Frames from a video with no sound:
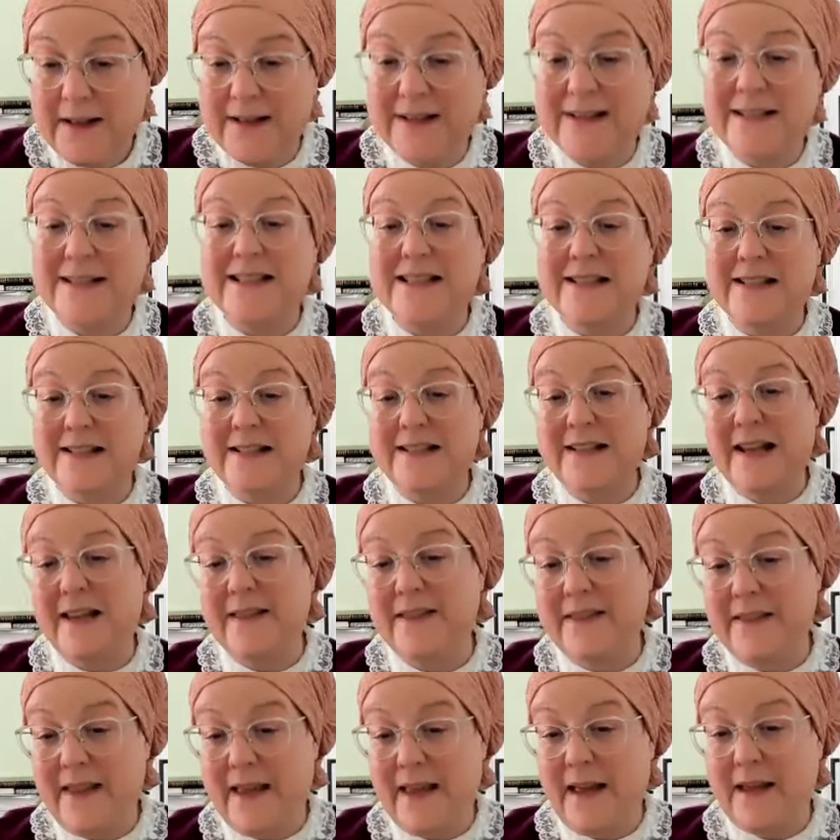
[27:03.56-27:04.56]

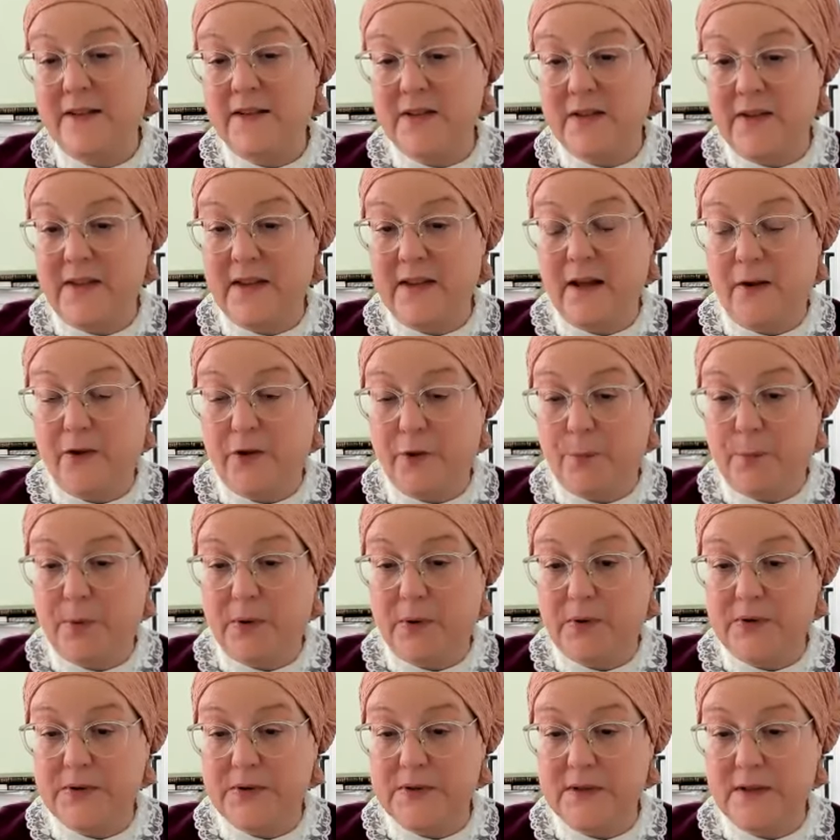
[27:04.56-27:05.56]
extend that to the other
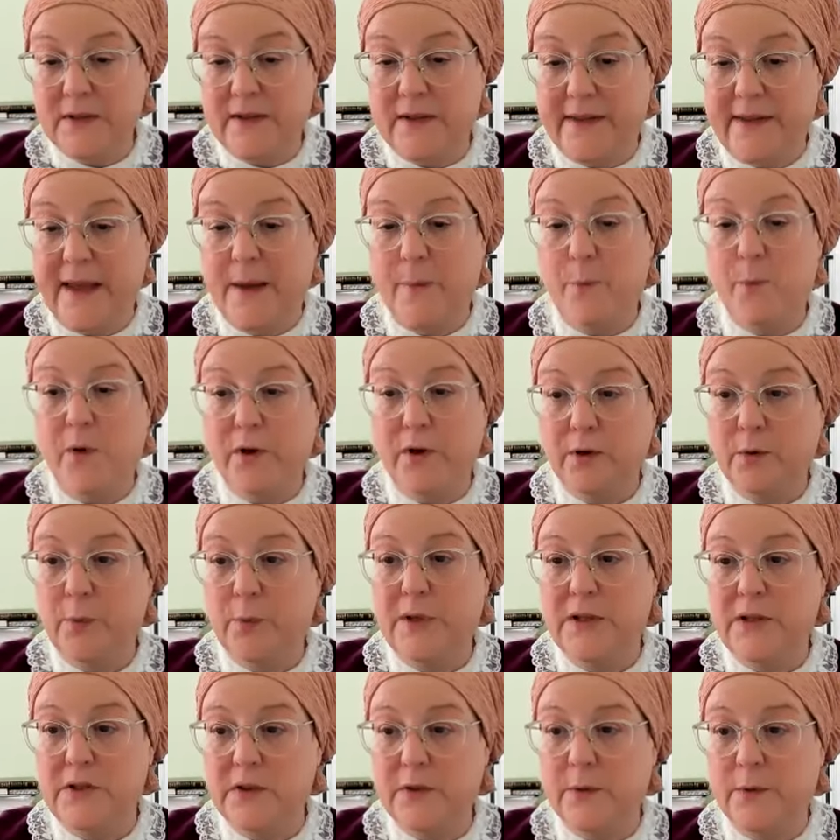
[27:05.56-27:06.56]
person? Then what are
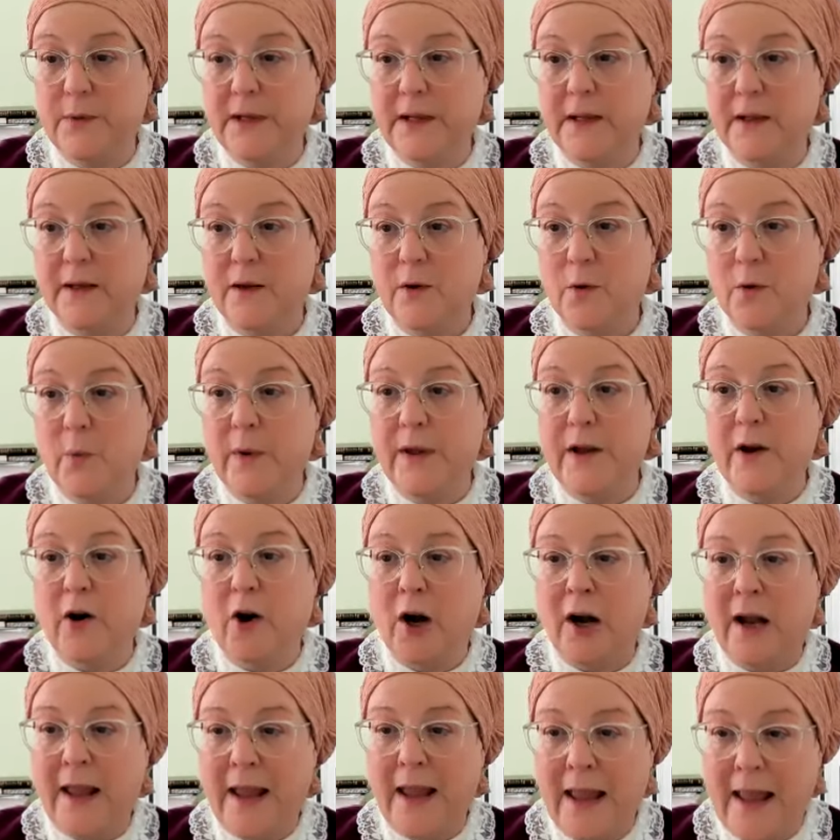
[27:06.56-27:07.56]
we doing? We
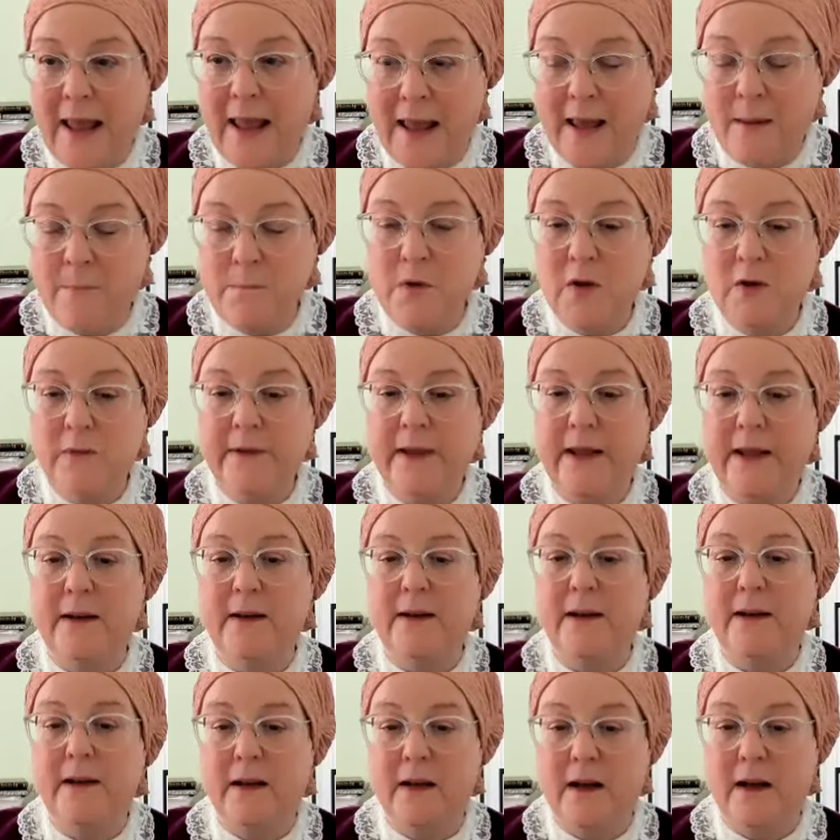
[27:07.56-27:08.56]
are
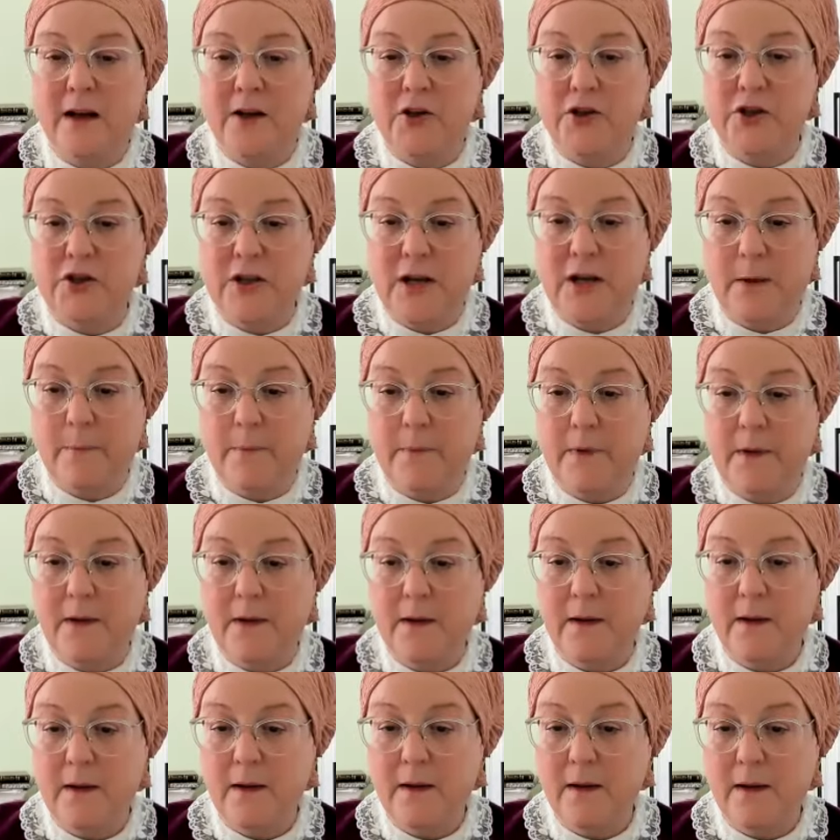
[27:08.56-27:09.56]
emulating Hashem.
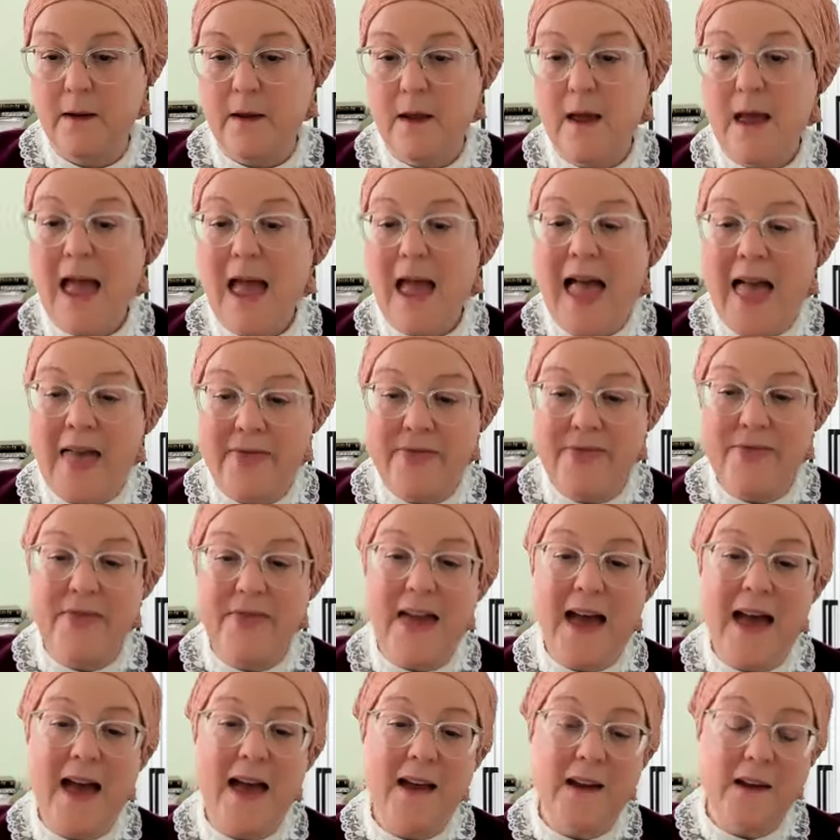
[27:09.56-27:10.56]
And
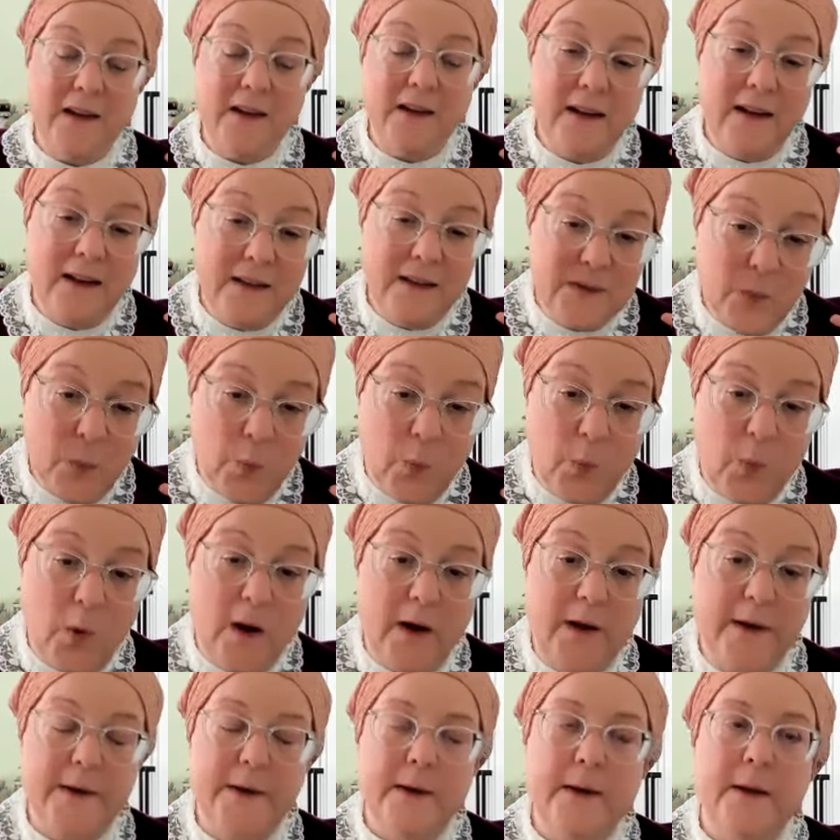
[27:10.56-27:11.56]
that is
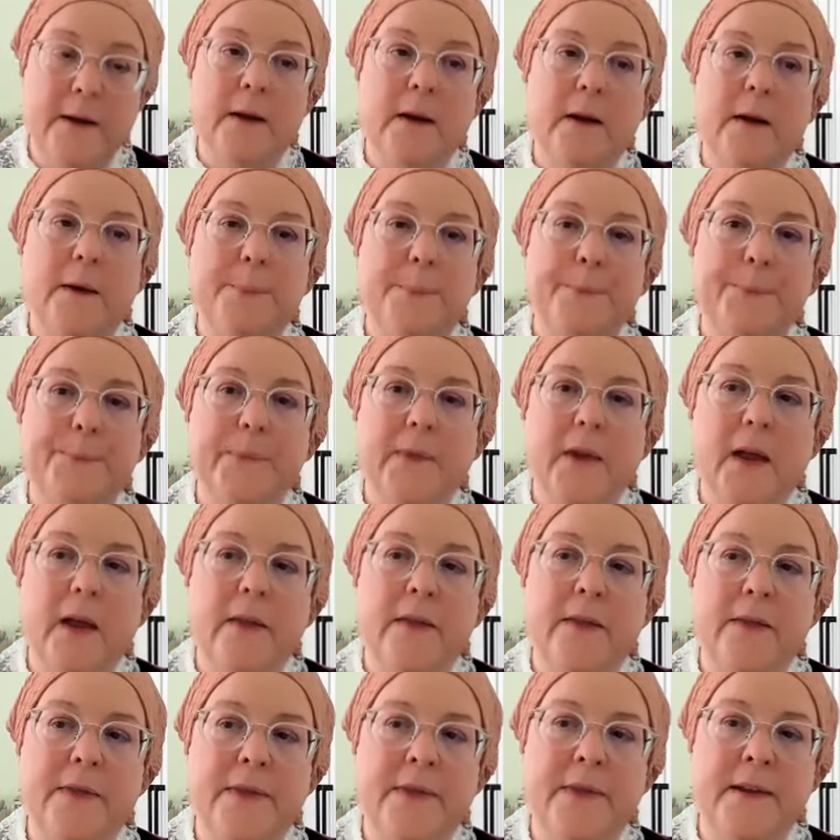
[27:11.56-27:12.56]
what
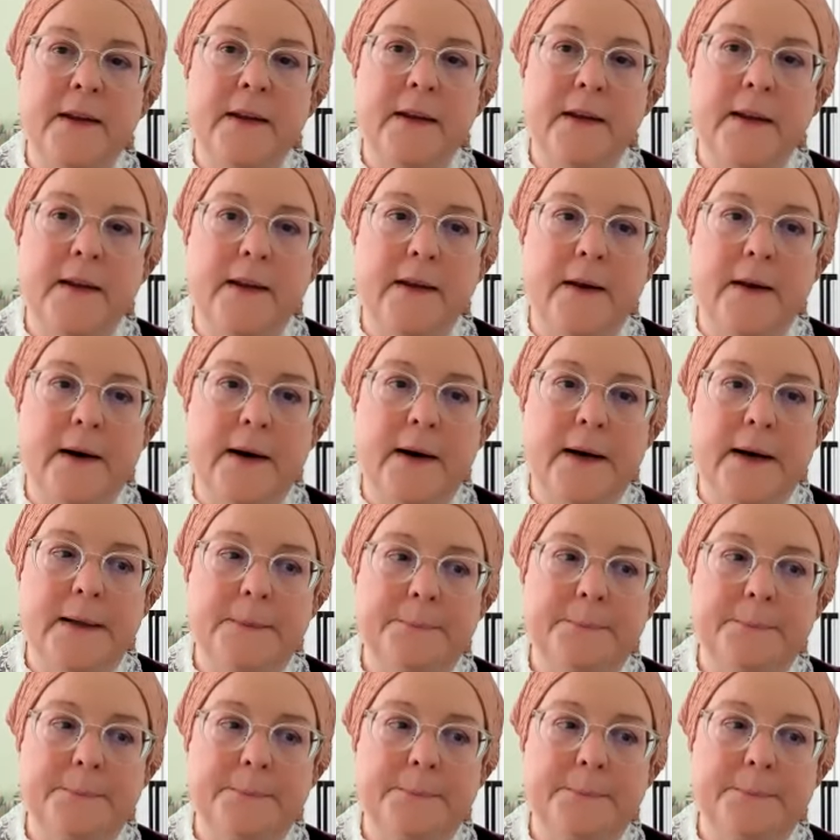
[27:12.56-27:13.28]
the